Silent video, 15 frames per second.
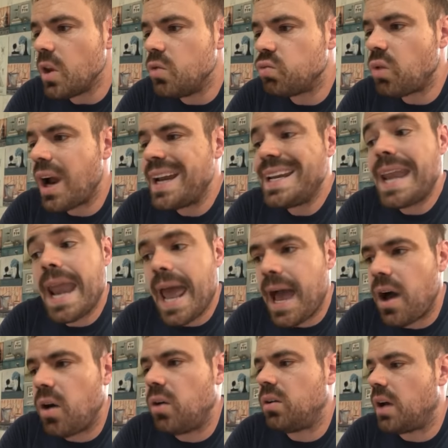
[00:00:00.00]
right
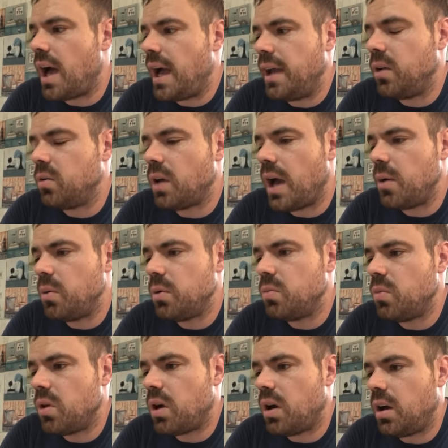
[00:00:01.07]
now I would,
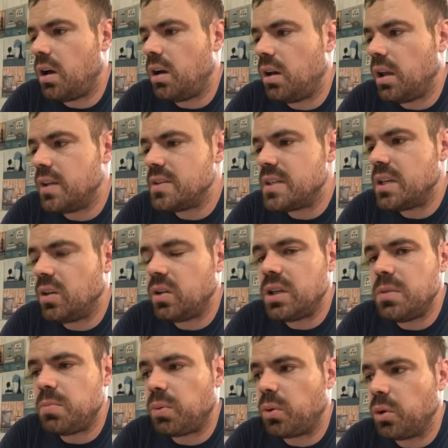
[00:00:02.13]
until
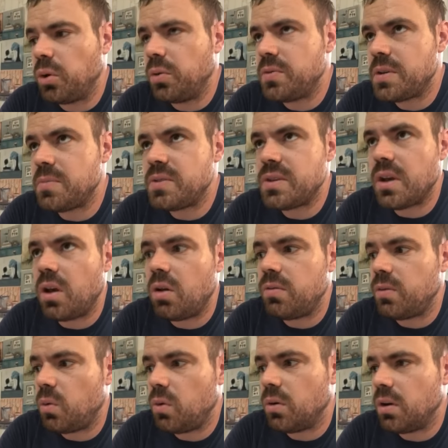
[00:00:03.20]
he proves himself
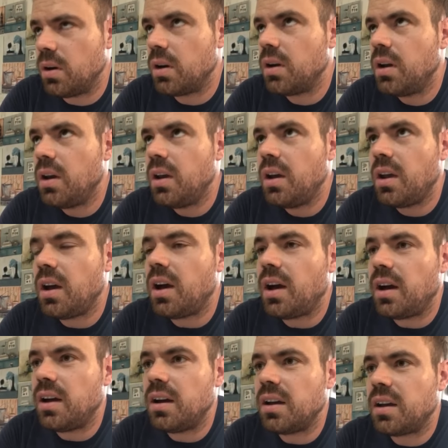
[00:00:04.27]
or
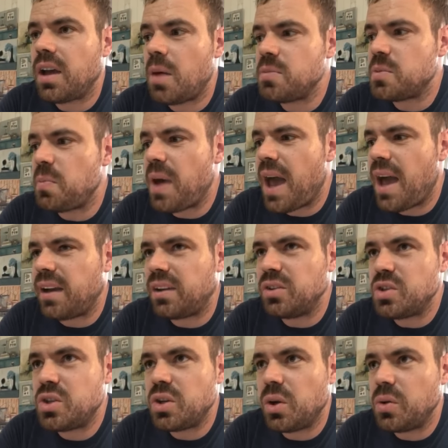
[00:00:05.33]
comes back and
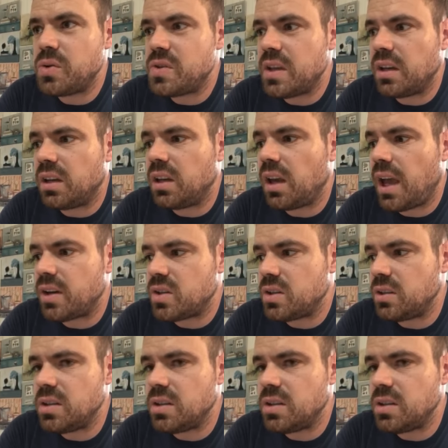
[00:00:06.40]
shows that he actually